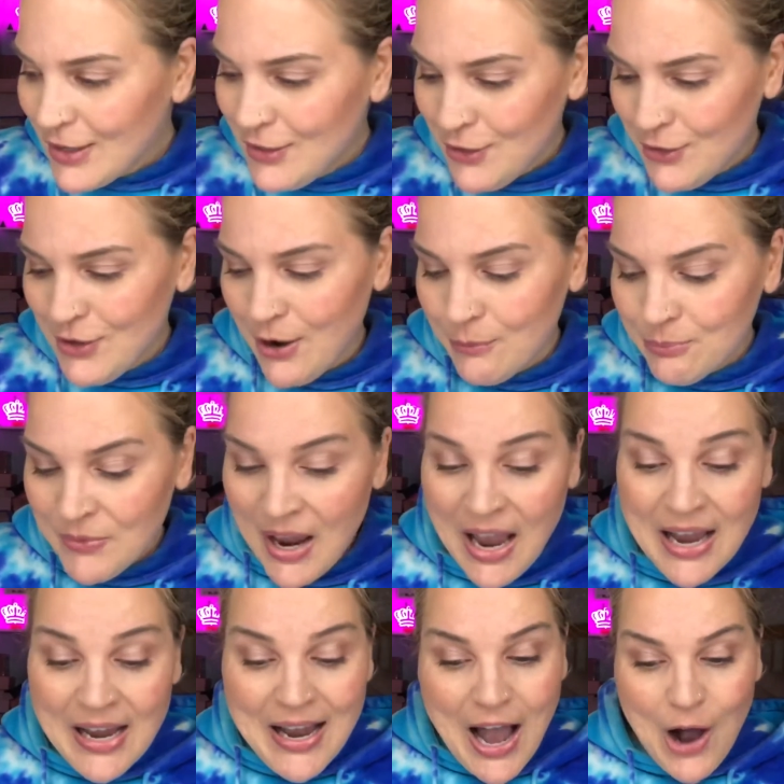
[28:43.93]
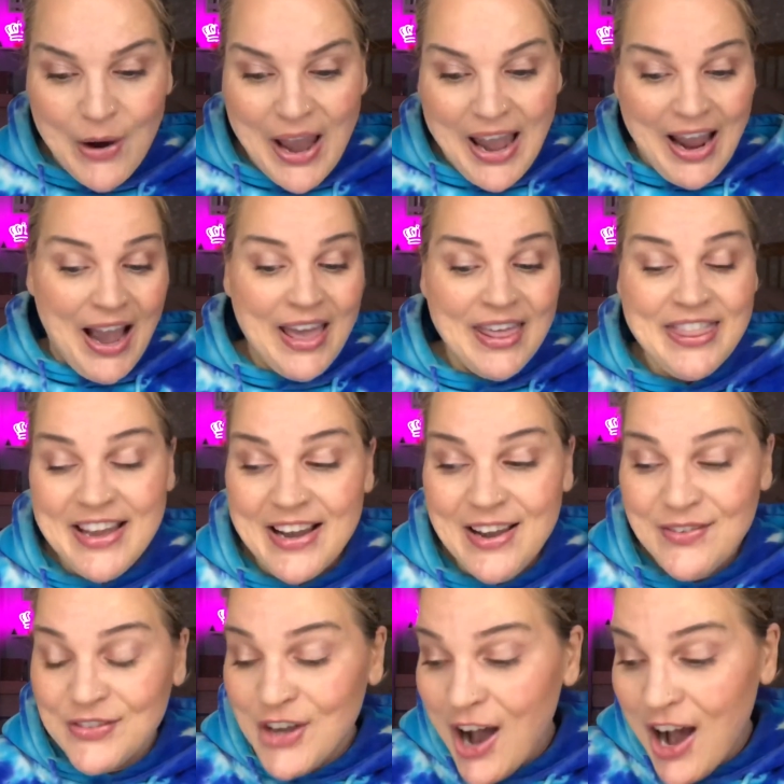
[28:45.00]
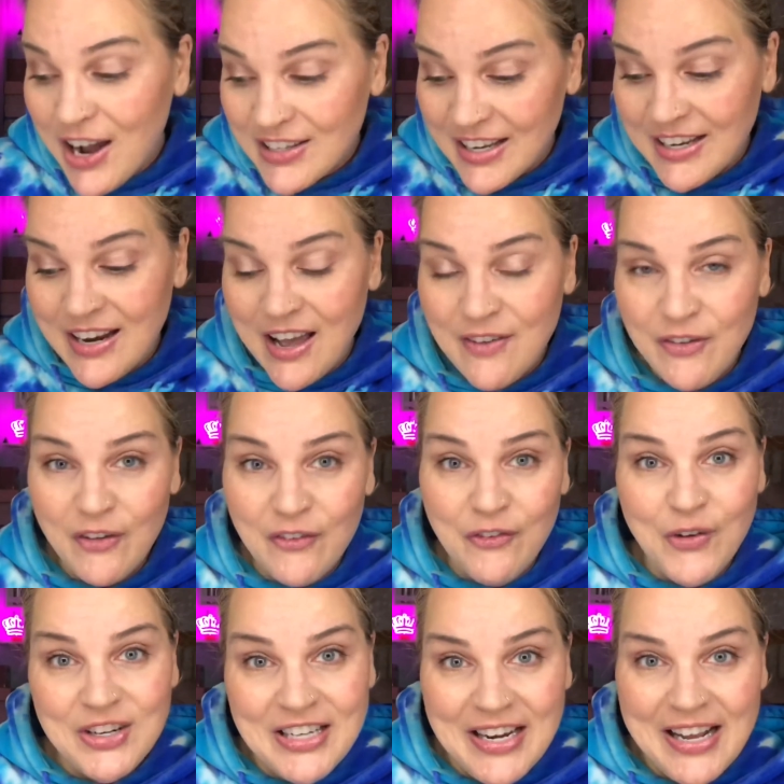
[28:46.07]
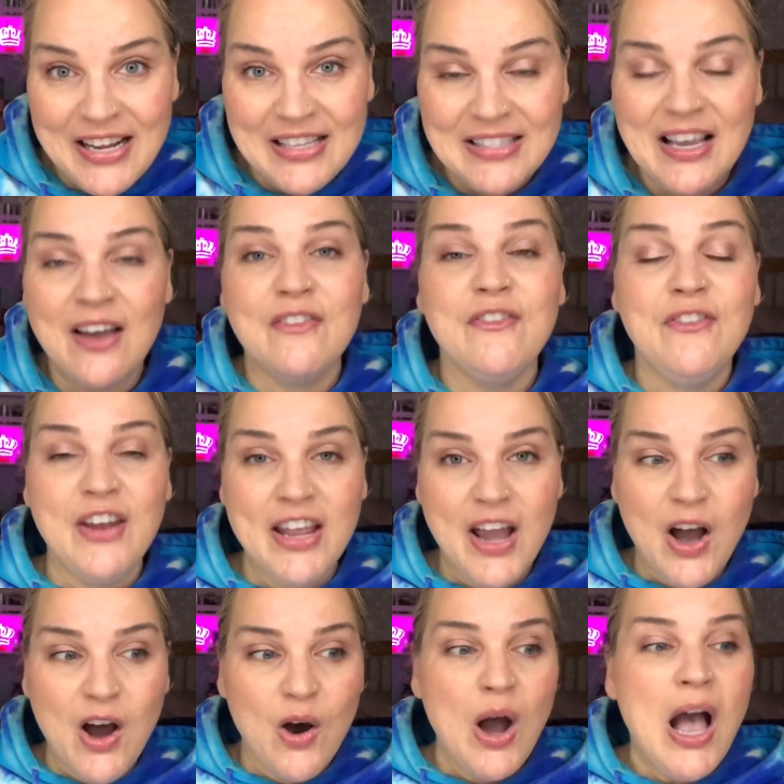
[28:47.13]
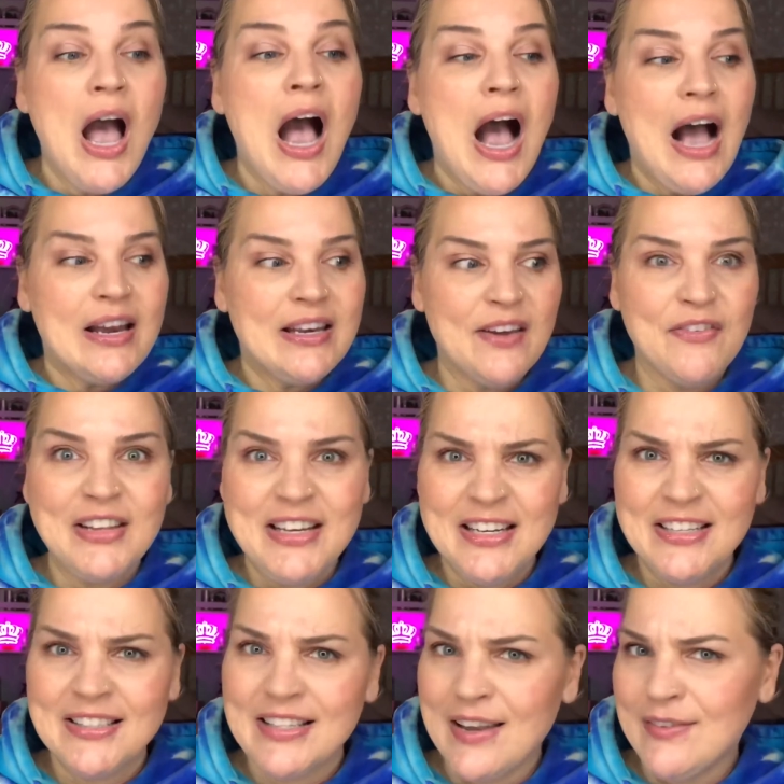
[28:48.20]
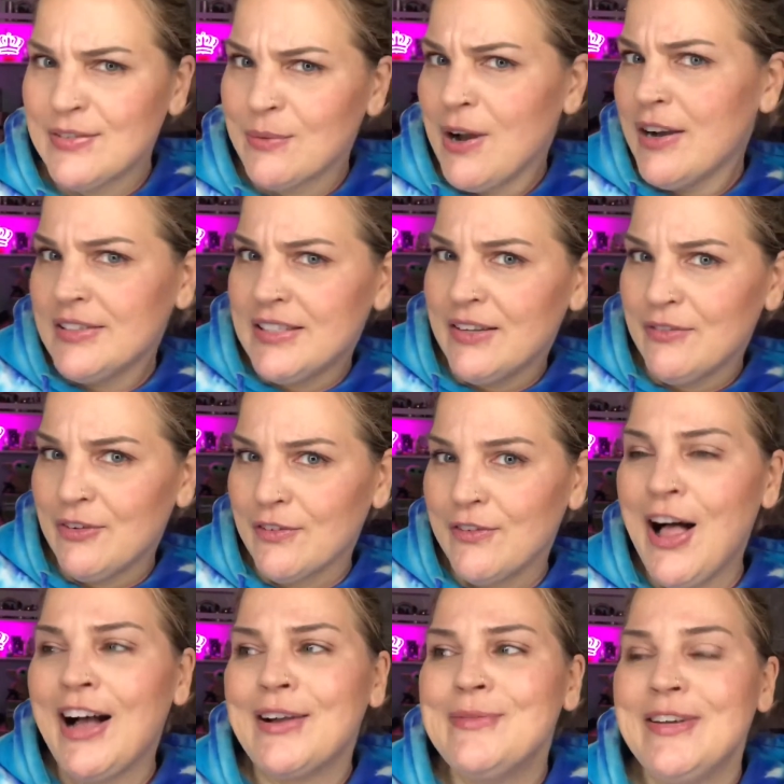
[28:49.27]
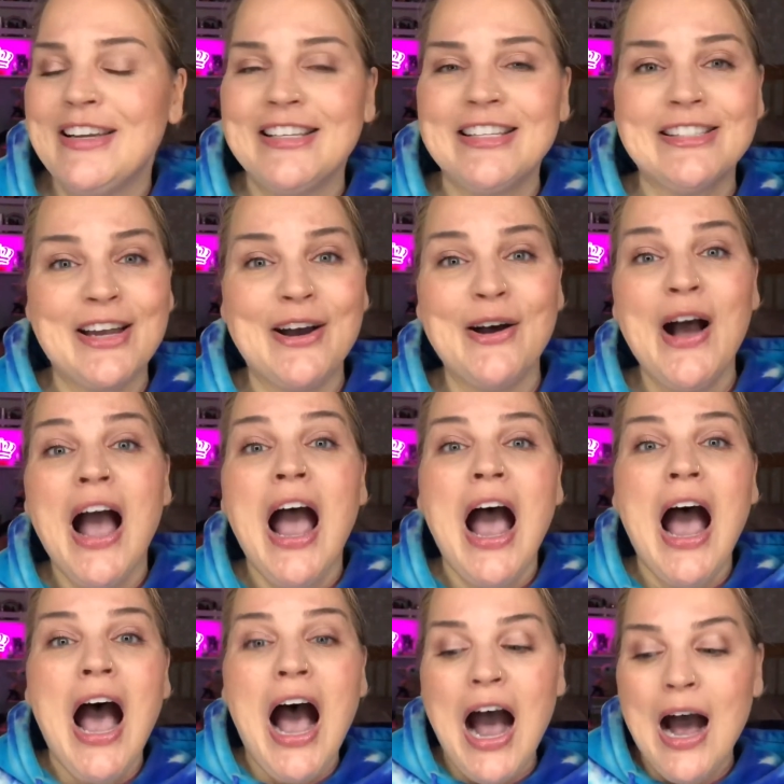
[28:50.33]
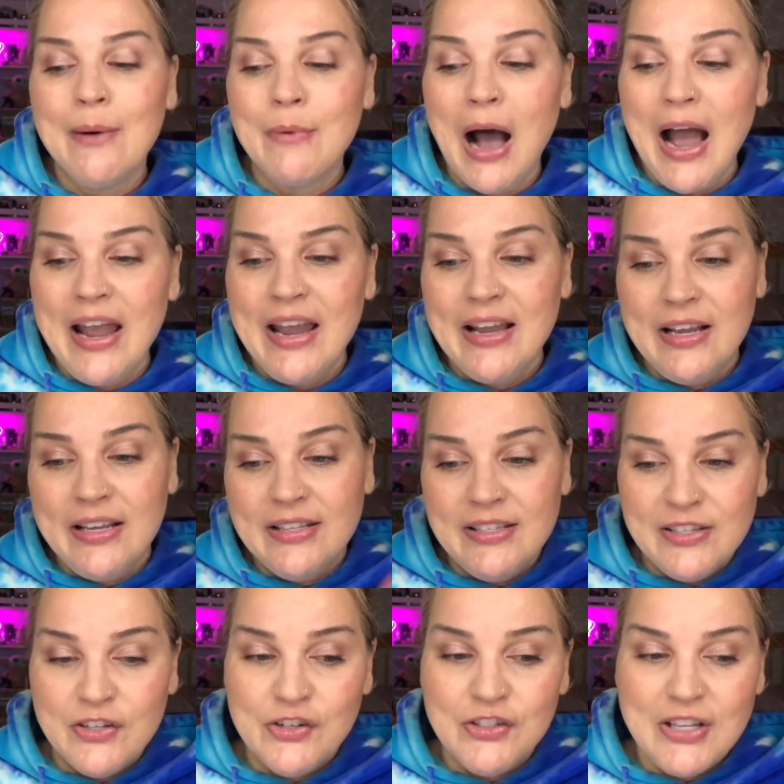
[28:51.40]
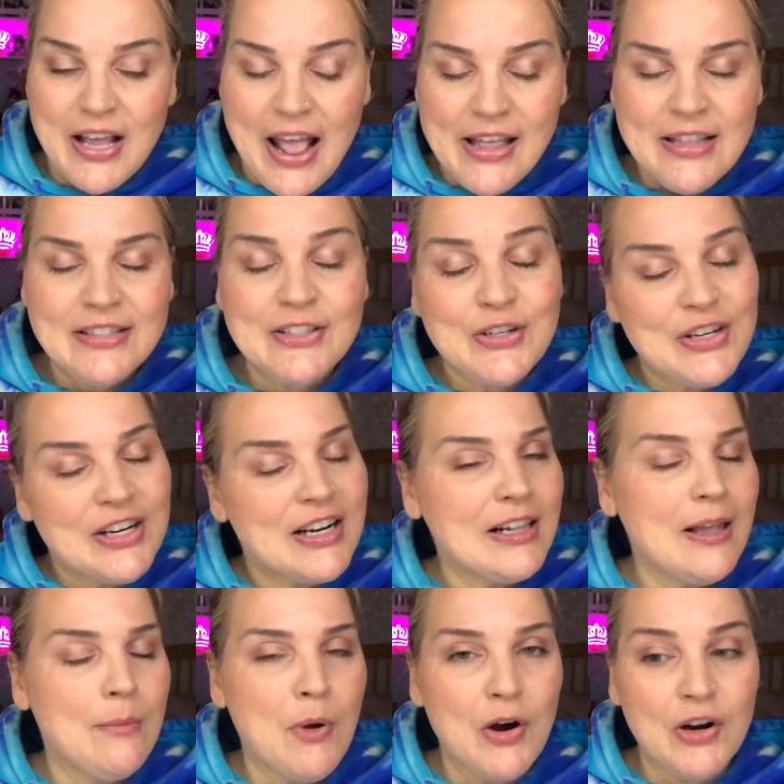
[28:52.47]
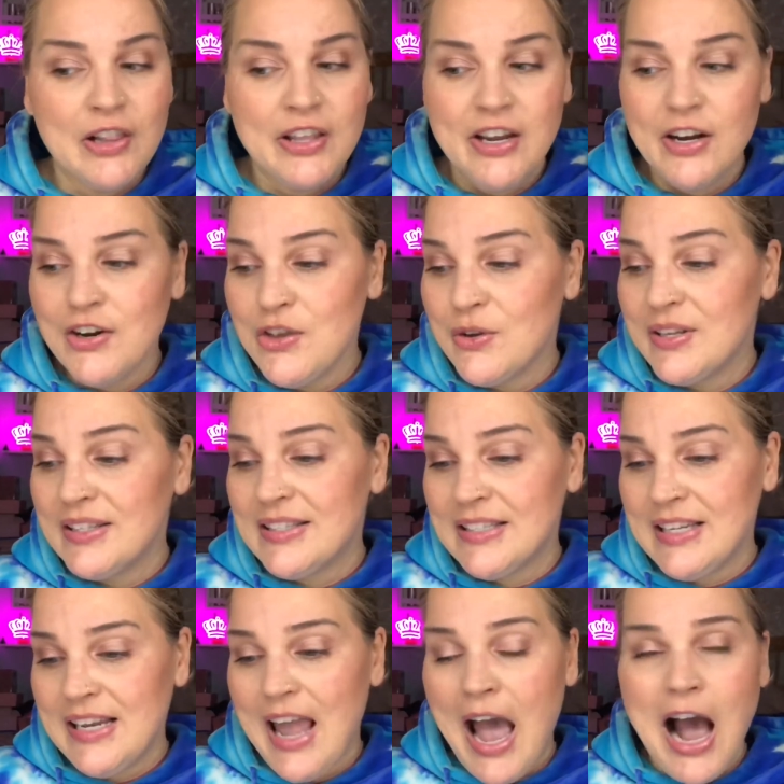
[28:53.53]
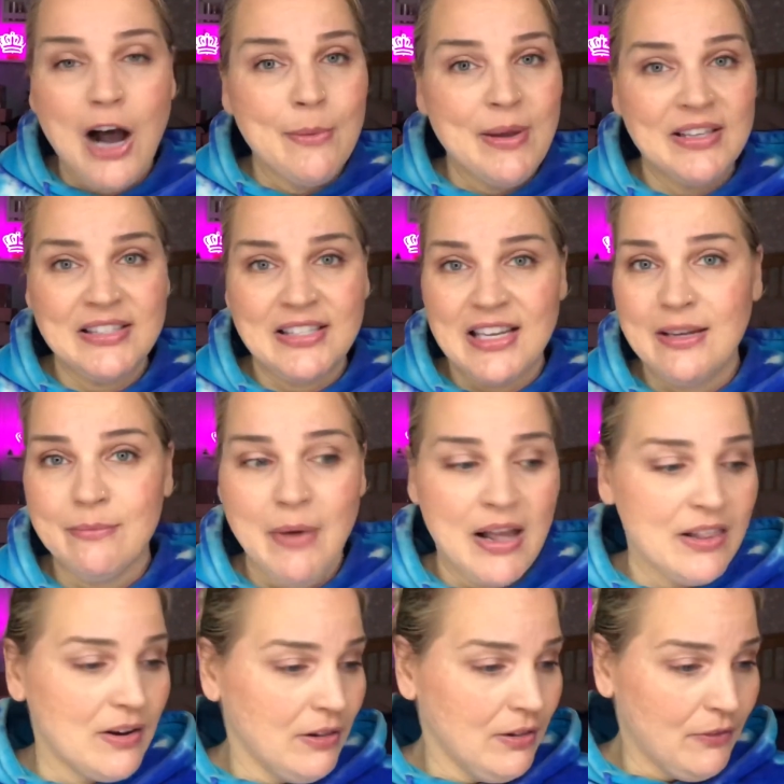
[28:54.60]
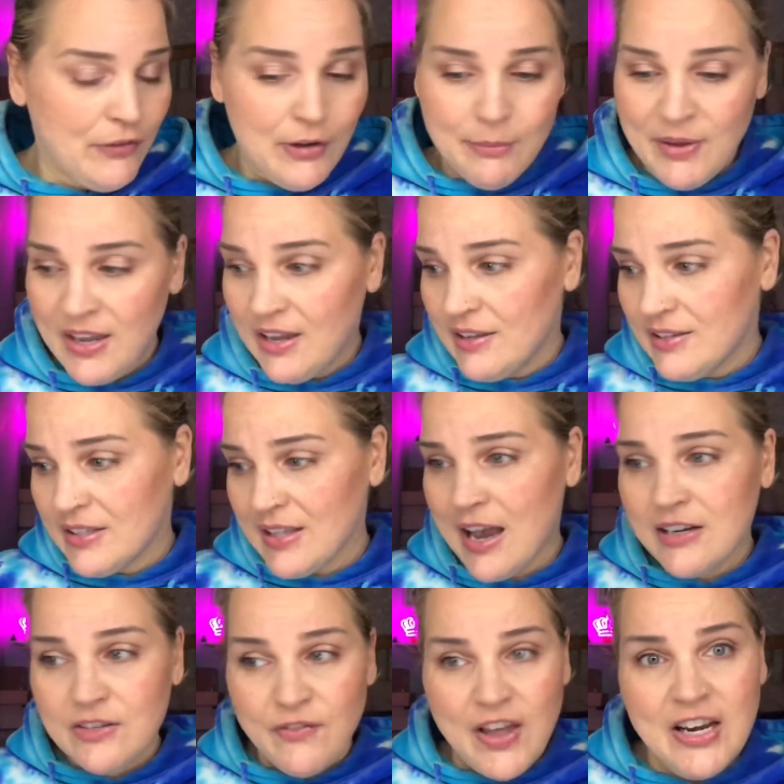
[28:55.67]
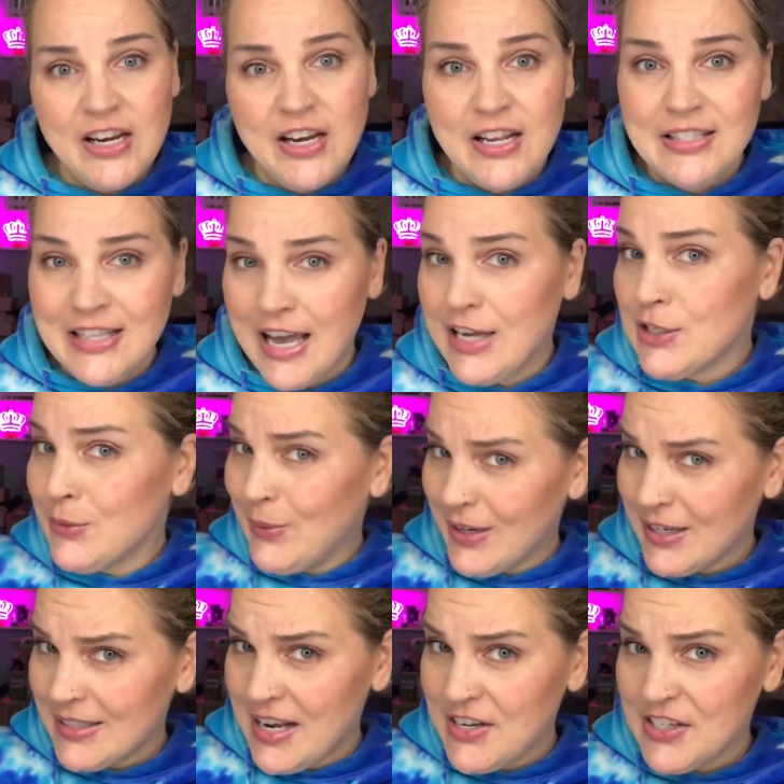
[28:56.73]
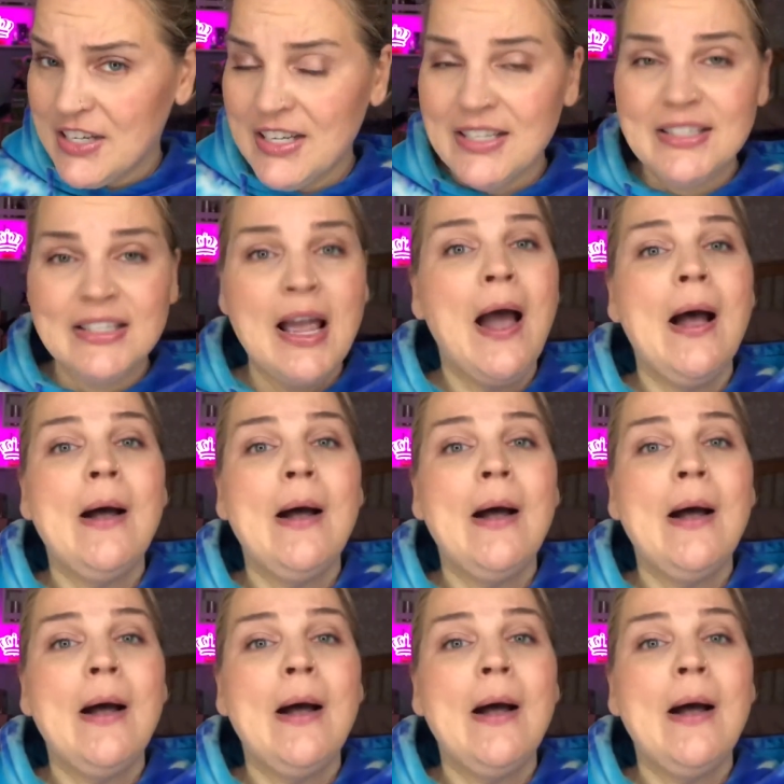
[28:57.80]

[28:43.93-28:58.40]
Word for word: you know. Okay, I think I've talked enough for today's video. I definitely need to save some content for Vlogmas, so I inserted a clip earlier. You can see how messy my little filming slash vanity slash workstation is.